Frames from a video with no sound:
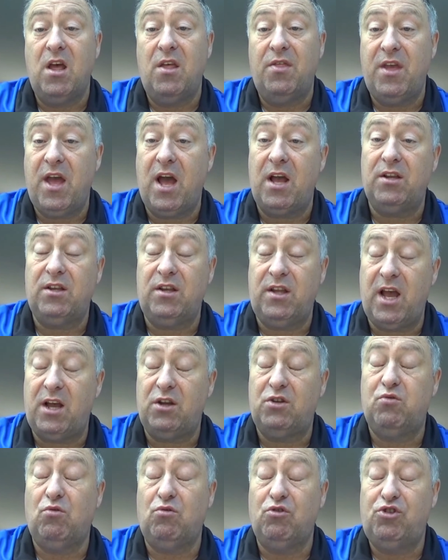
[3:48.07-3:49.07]
the
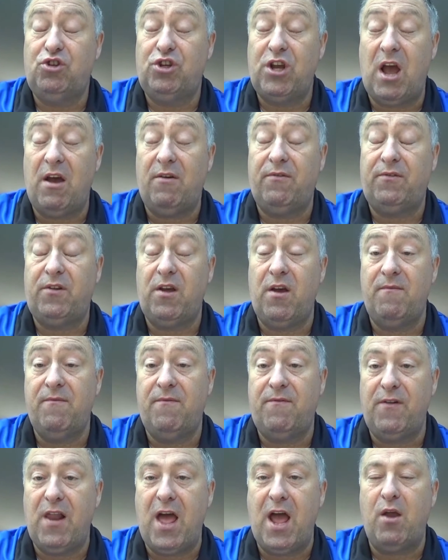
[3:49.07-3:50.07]
actual shaft and
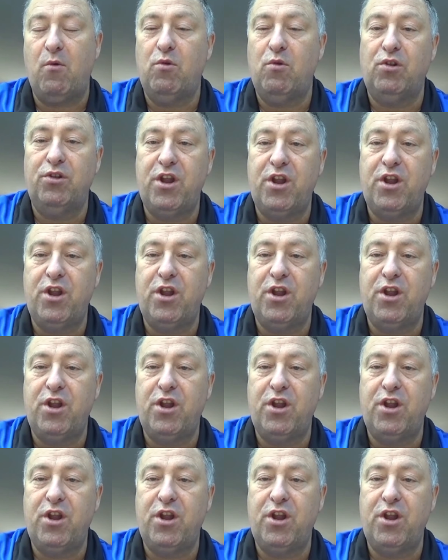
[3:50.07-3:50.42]
flight will